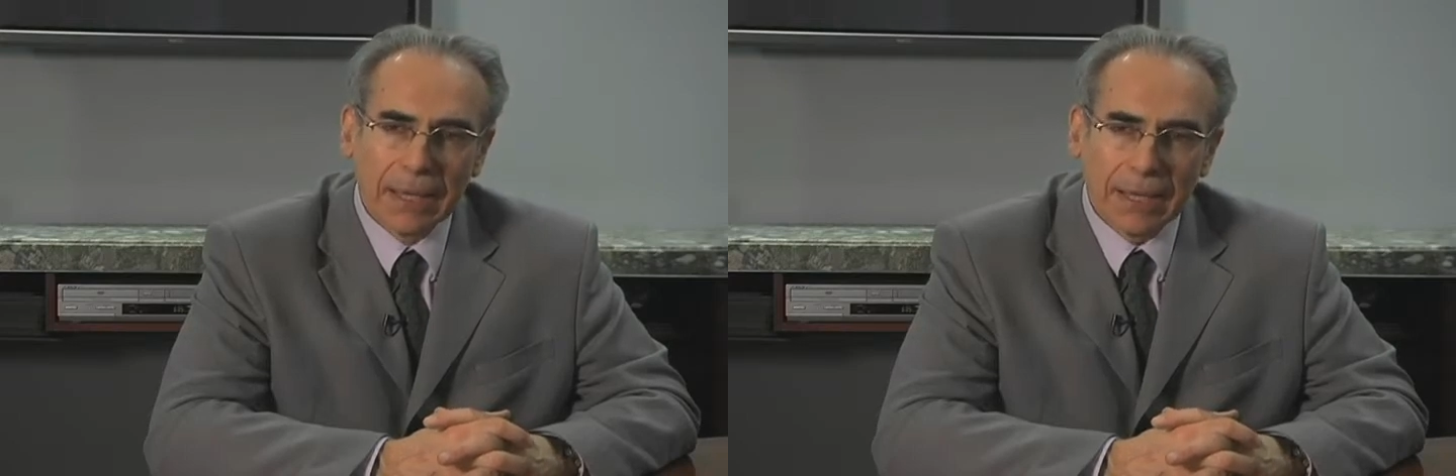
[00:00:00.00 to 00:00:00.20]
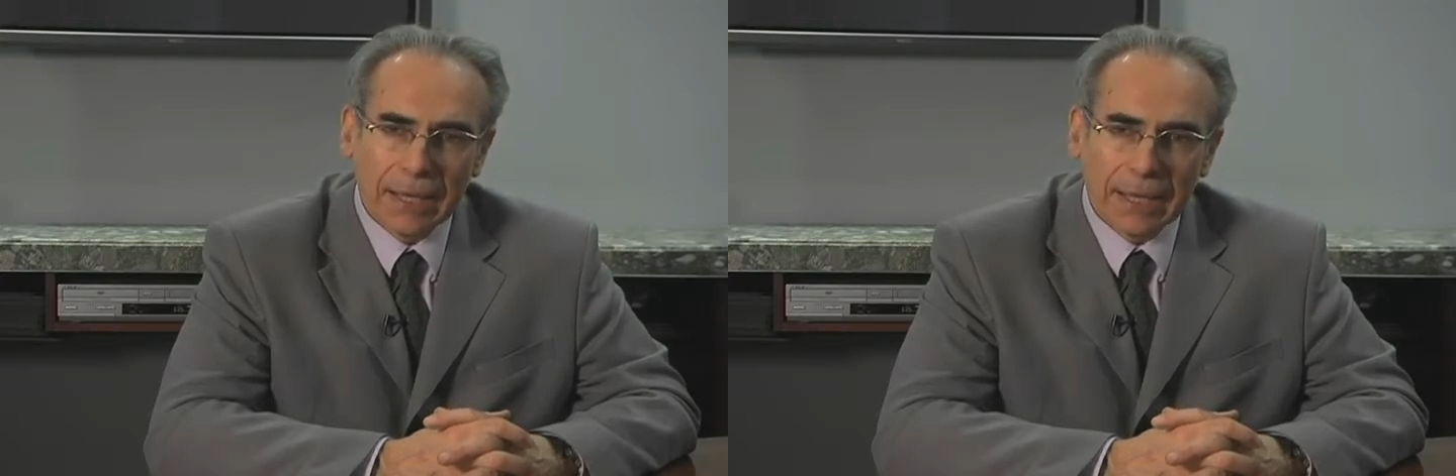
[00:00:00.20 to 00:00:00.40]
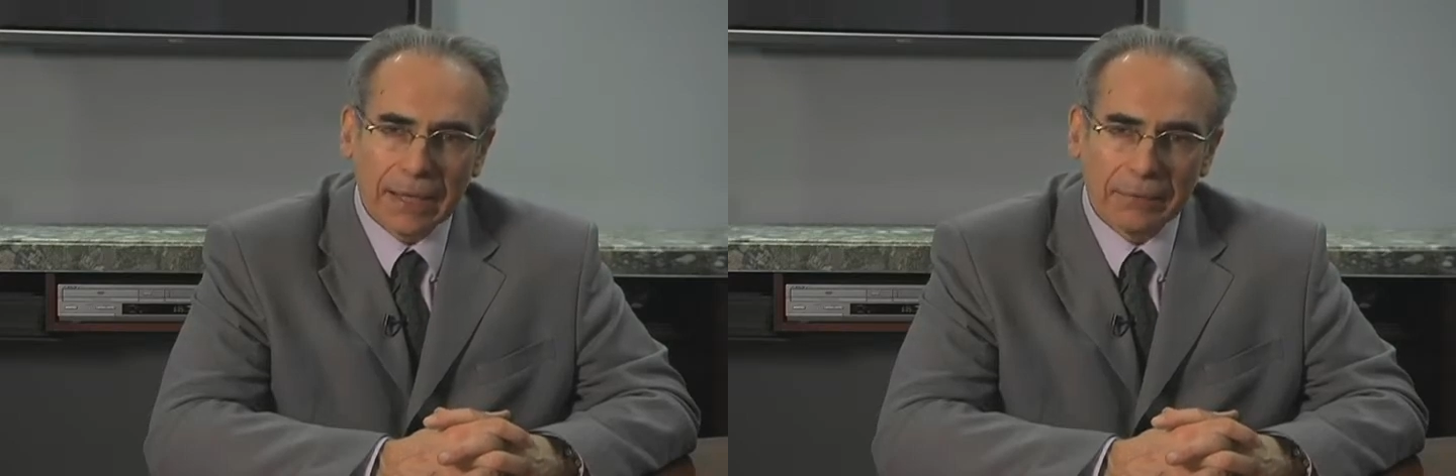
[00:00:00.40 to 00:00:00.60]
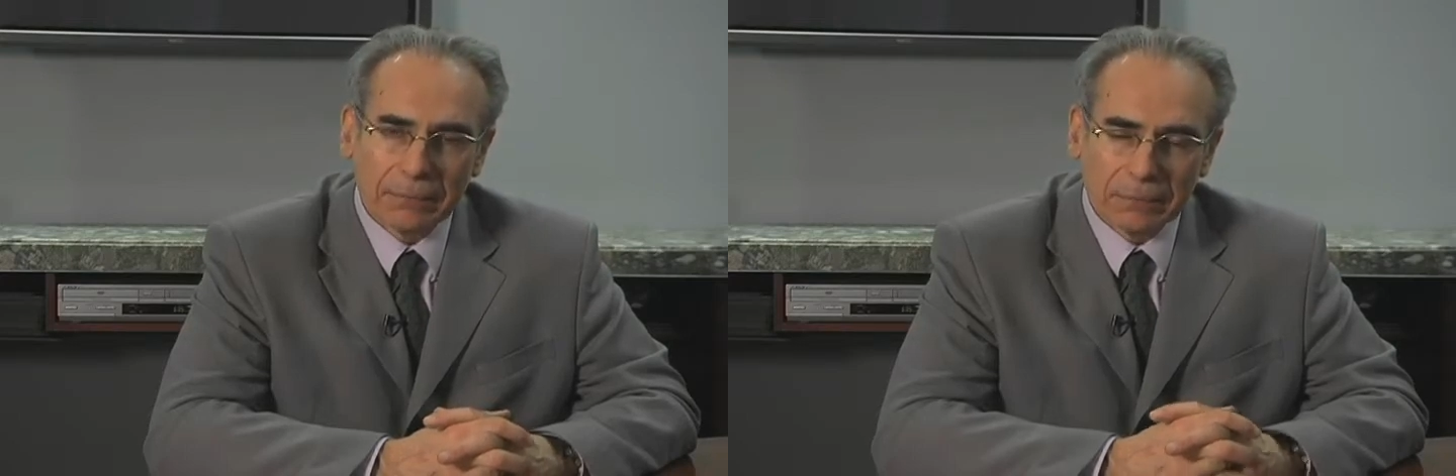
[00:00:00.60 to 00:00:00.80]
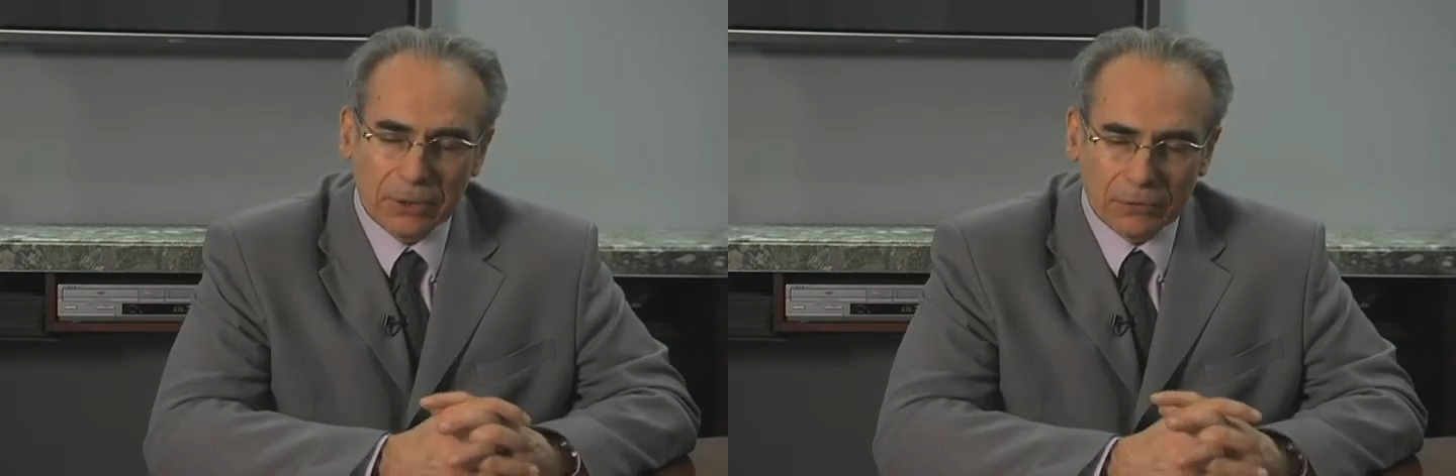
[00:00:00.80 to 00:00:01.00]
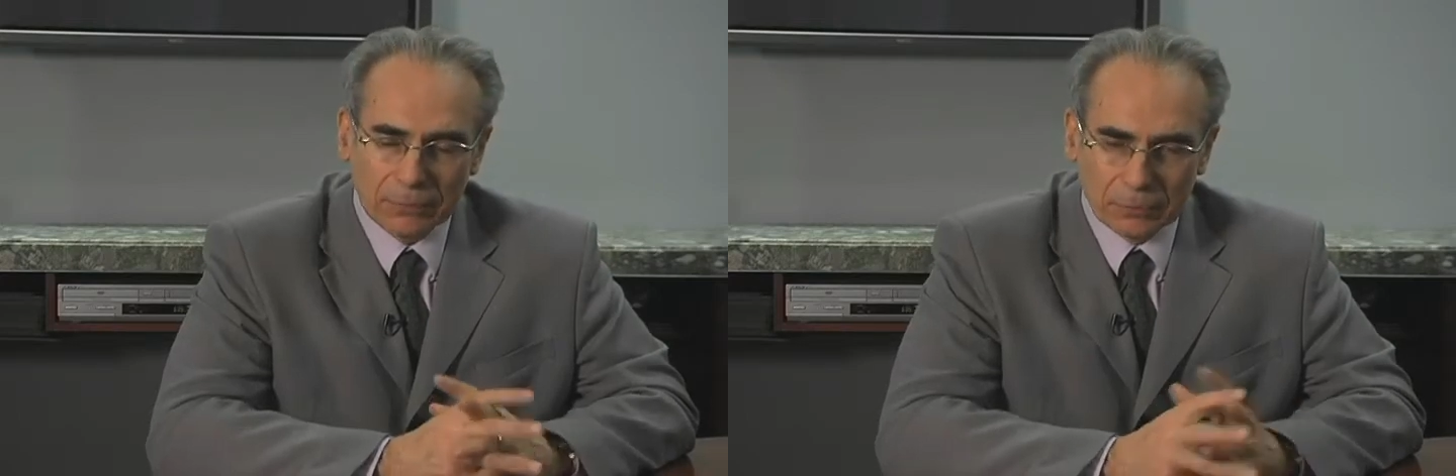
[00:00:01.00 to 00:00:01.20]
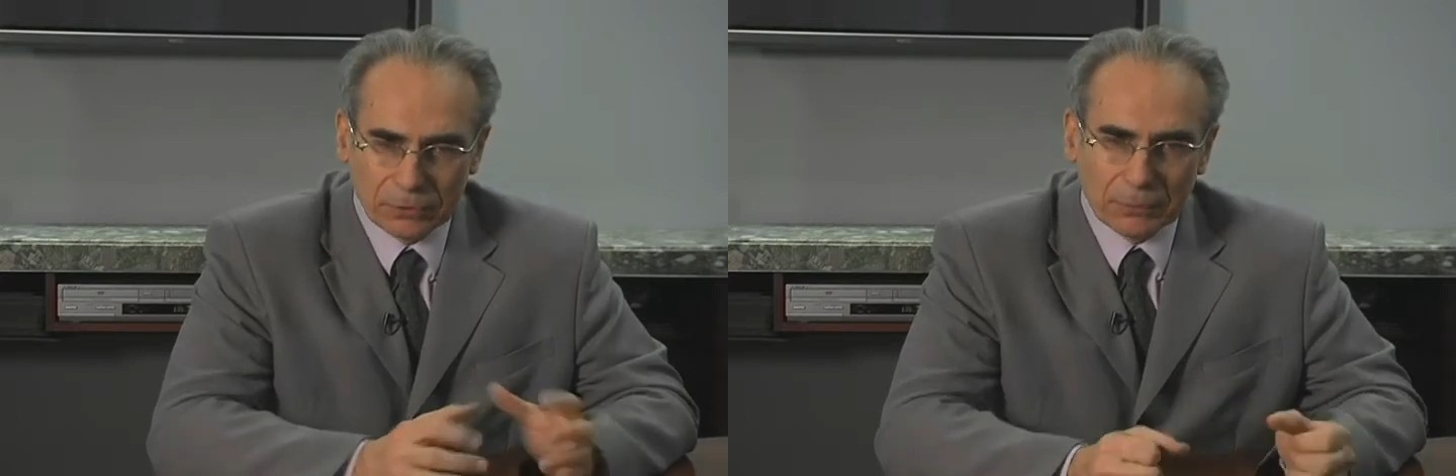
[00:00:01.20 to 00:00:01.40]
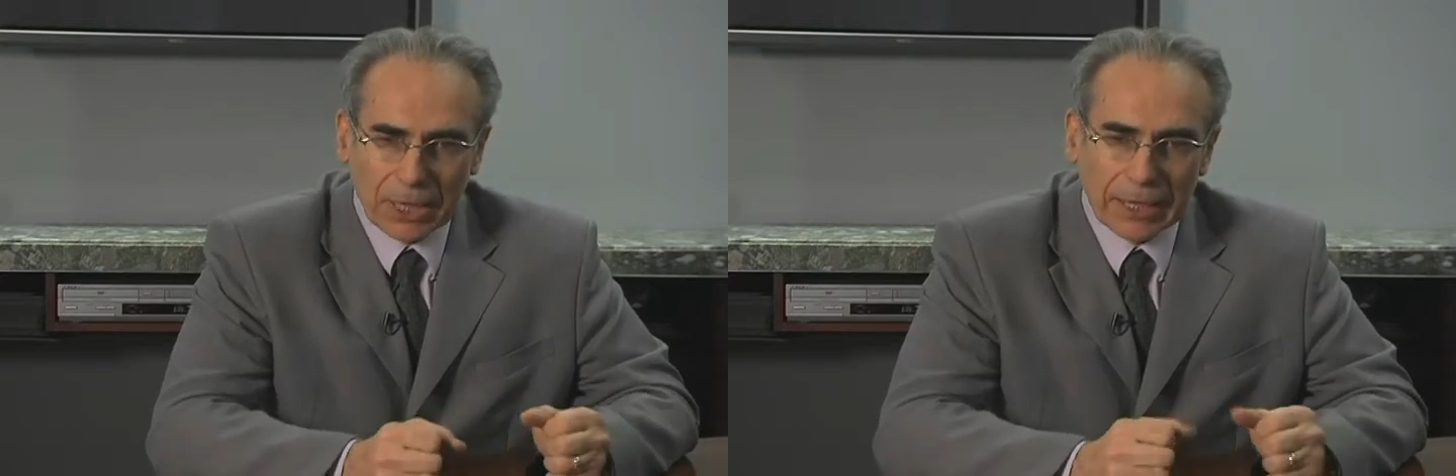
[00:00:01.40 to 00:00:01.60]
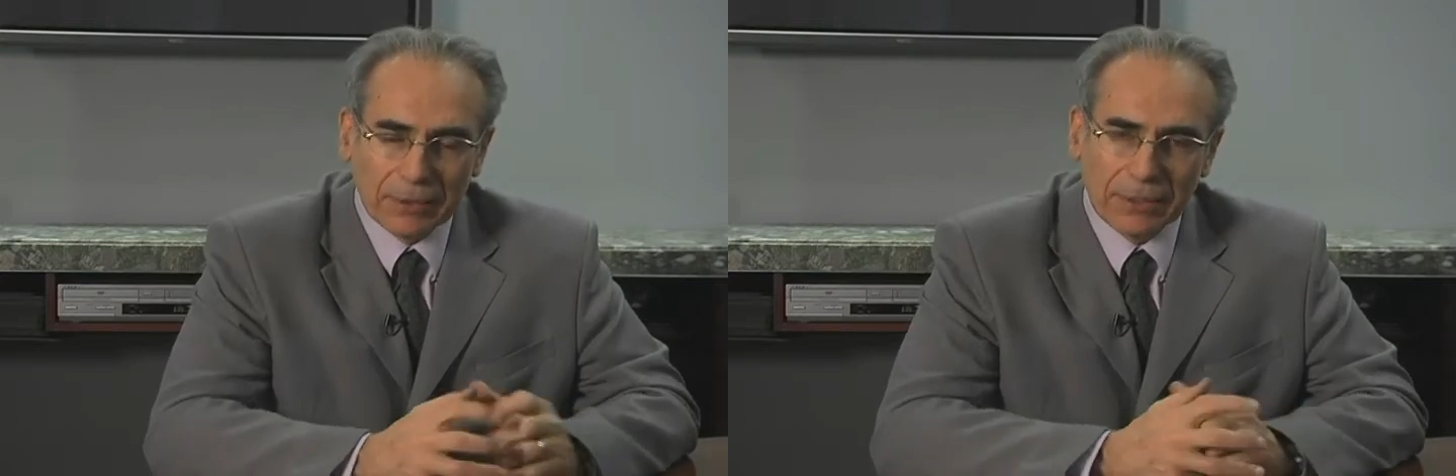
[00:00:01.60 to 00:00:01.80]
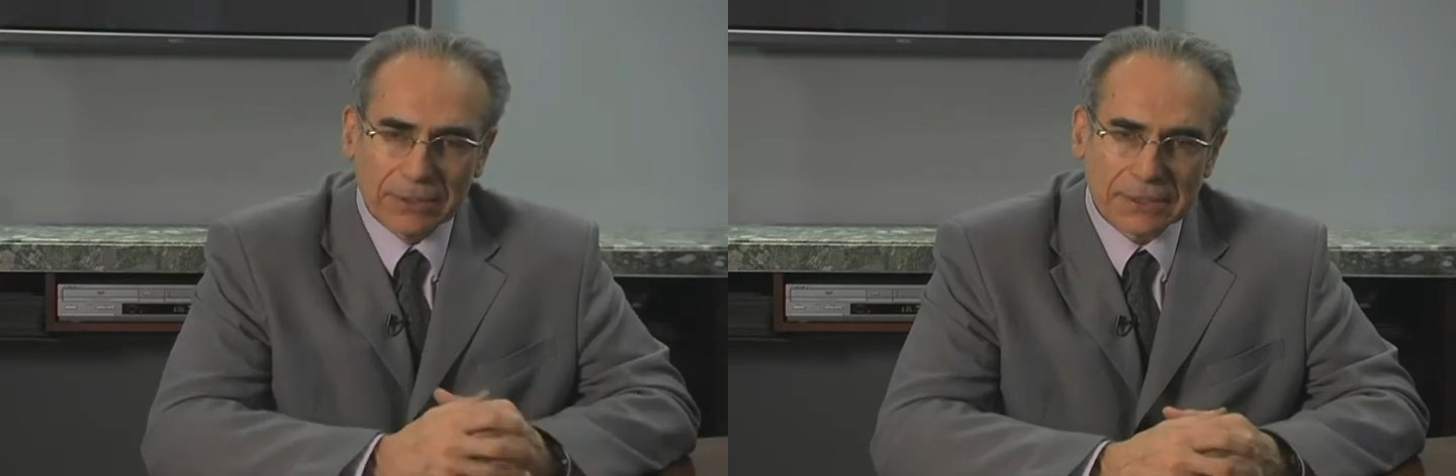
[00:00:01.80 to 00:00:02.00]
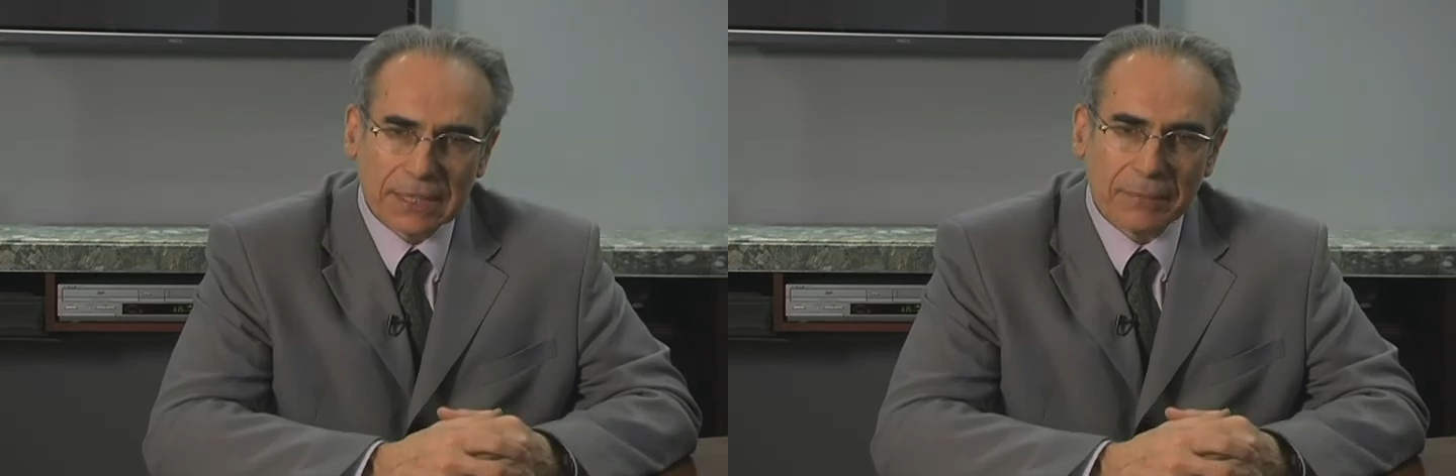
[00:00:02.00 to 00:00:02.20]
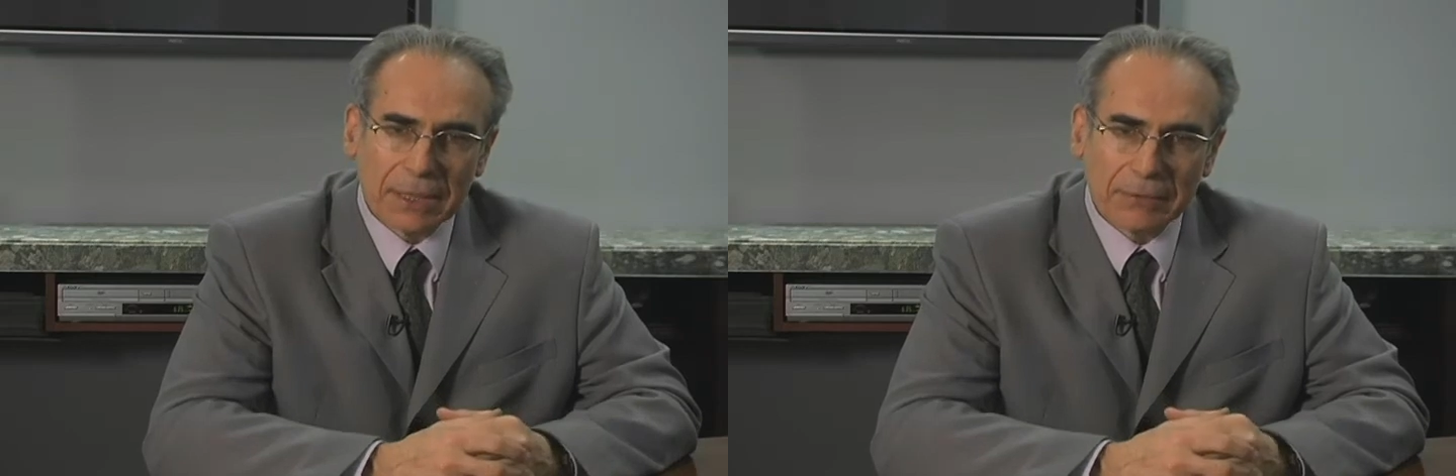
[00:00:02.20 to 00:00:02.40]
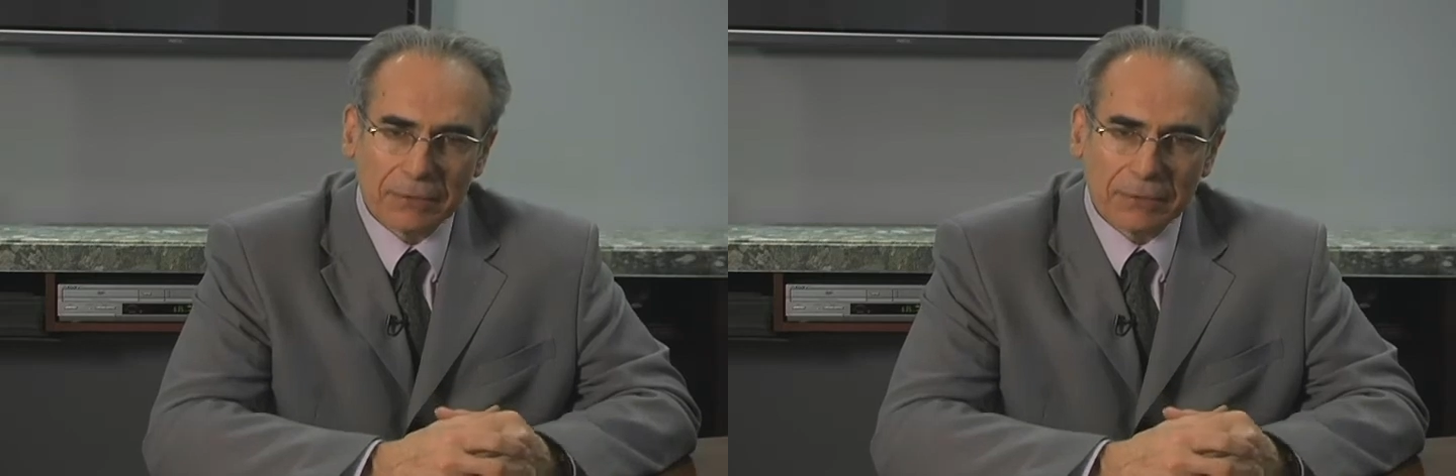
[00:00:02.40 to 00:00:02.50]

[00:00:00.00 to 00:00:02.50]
uh, you know, from lying on his stomach,